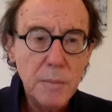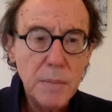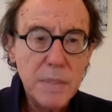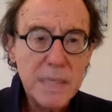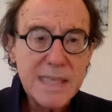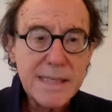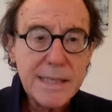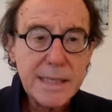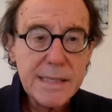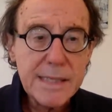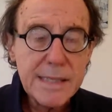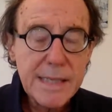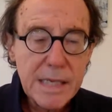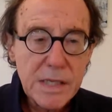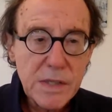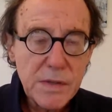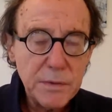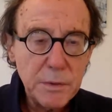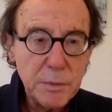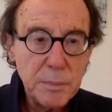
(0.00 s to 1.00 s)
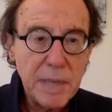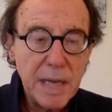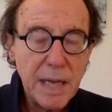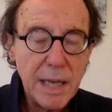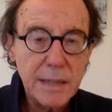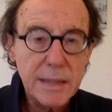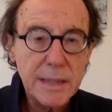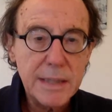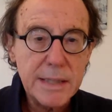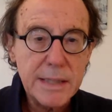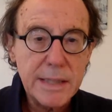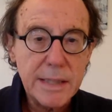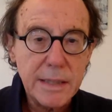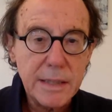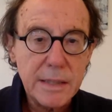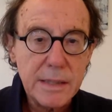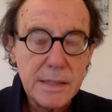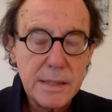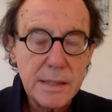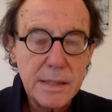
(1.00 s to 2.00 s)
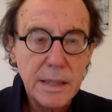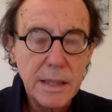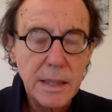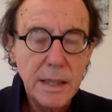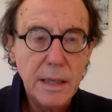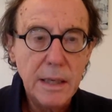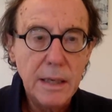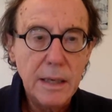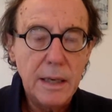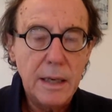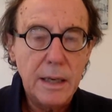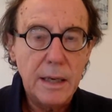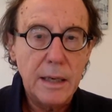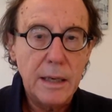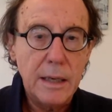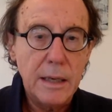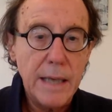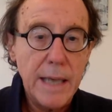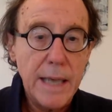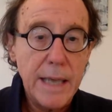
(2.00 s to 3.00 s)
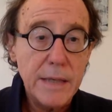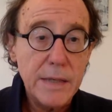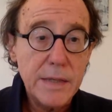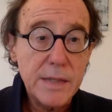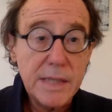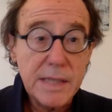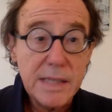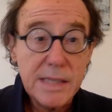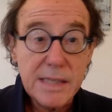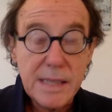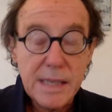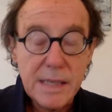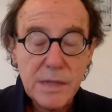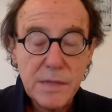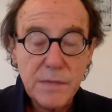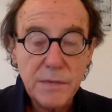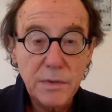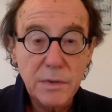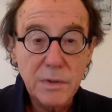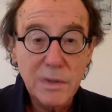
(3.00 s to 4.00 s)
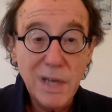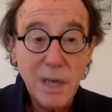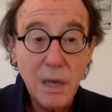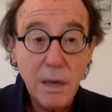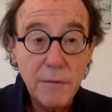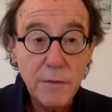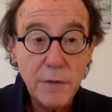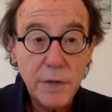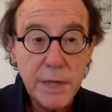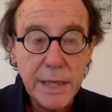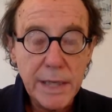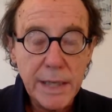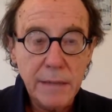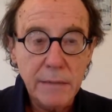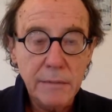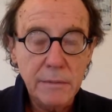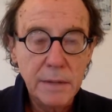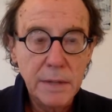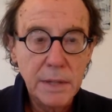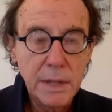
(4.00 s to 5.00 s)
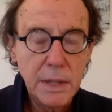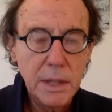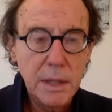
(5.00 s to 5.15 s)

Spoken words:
But a successful politics and a successful governing